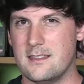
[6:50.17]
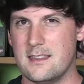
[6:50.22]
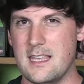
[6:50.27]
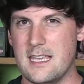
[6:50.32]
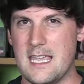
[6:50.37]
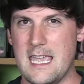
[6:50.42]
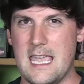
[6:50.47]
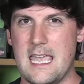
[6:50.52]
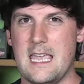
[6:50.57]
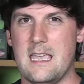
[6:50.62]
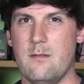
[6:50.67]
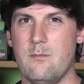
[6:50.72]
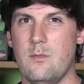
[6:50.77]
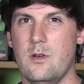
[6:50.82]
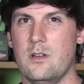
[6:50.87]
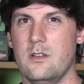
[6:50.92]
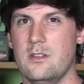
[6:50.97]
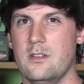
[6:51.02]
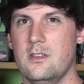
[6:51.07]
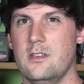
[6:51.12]
the
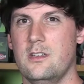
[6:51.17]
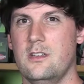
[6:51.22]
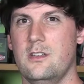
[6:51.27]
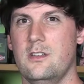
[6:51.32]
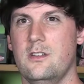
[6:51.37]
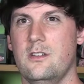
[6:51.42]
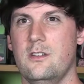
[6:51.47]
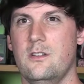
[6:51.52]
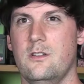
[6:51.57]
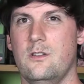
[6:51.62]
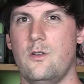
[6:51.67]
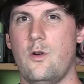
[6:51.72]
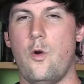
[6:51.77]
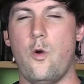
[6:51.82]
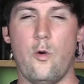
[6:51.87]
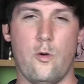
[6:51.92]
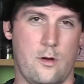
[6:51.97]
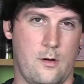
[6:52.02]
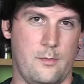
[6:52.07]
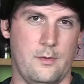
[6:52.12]
game
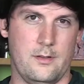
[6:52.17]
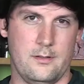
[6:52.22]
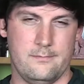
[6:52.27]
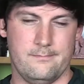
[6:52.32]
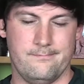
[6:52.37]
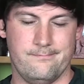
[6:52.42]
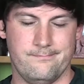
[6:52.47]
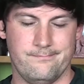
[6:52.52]
horrible.